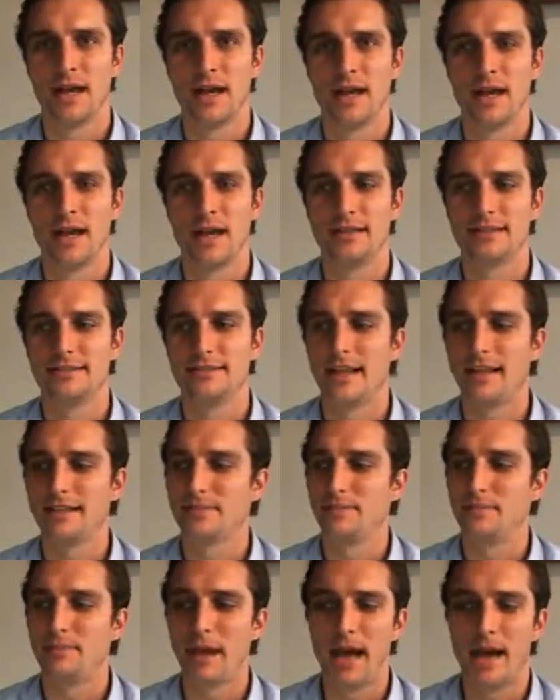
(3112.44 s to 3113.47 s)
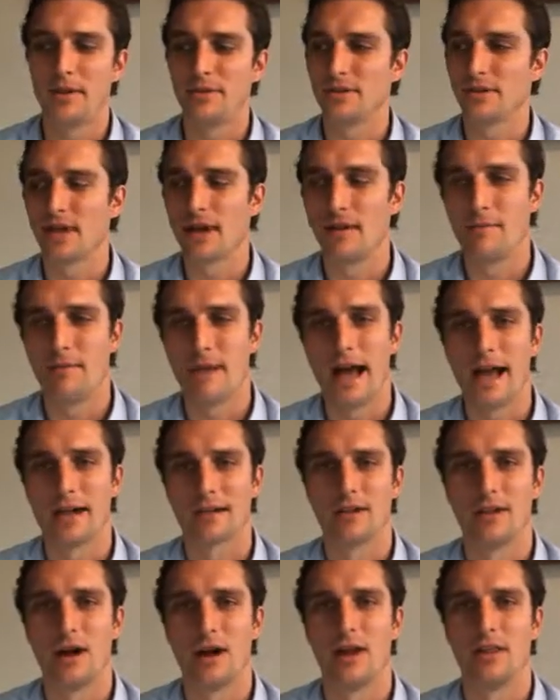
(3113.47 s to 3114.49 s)
it's bound to come back
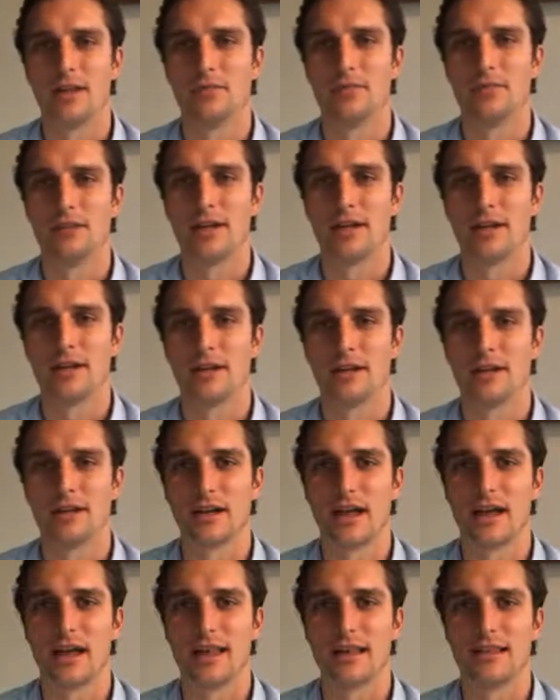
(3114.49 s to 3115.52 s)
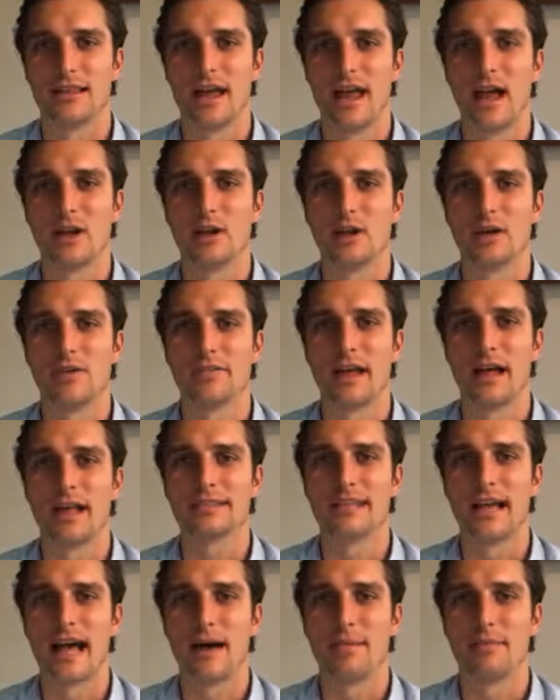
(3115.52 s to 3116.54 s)
to haunt them later. And I don't know if that's
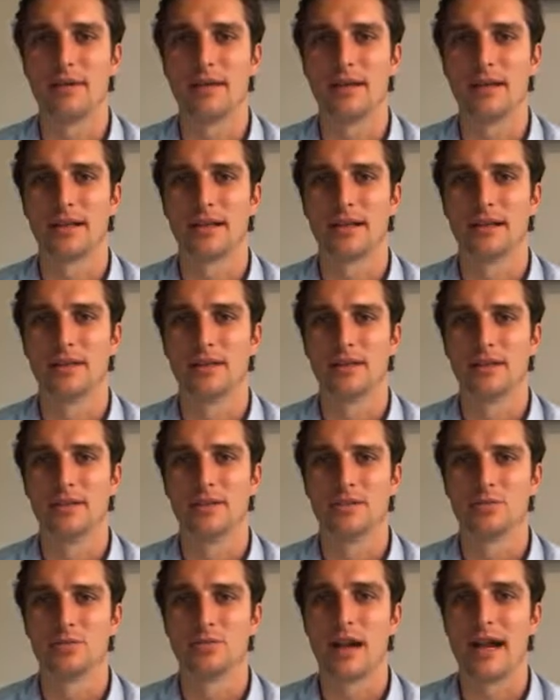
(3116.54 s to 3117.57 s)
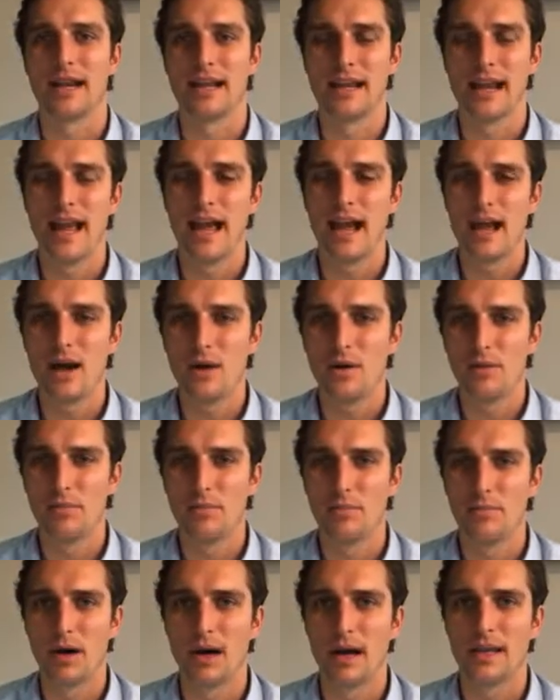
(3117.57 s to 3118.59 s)
happening right
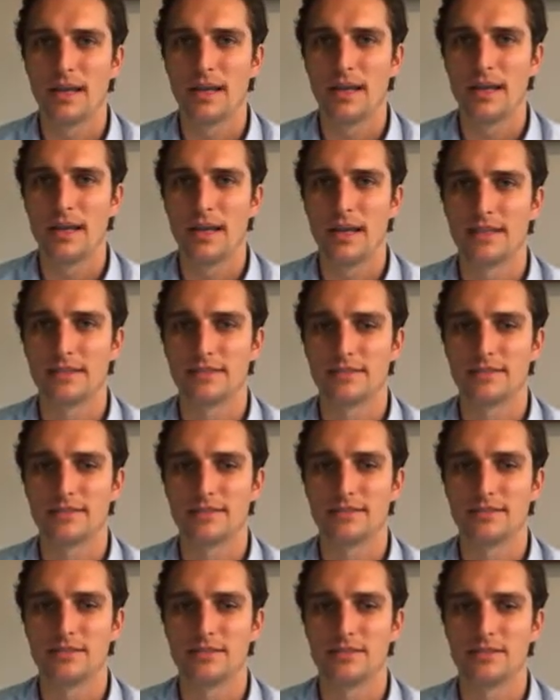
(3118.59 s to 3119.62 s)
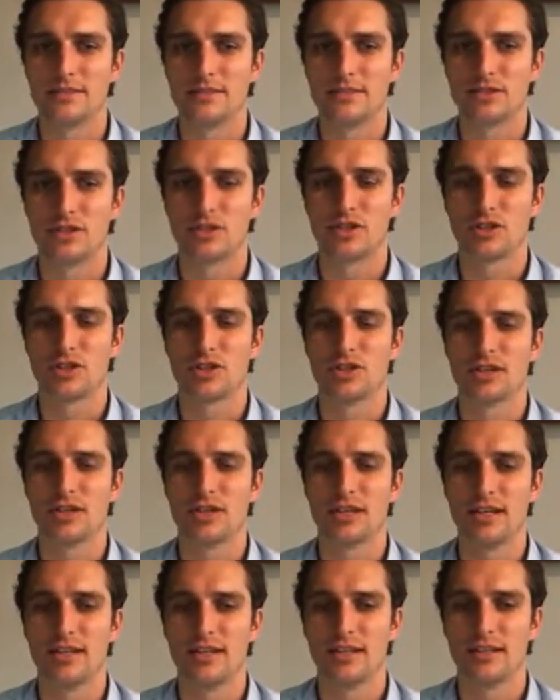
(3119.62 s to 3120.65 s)
now, but it's
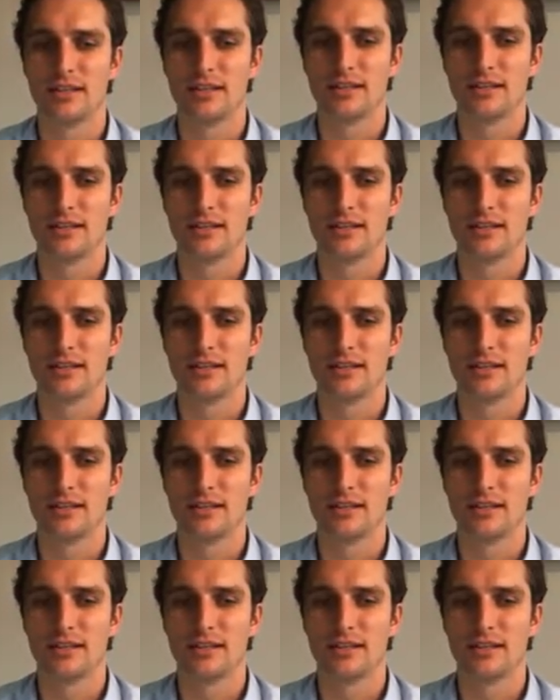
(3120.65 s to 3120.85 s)
certainly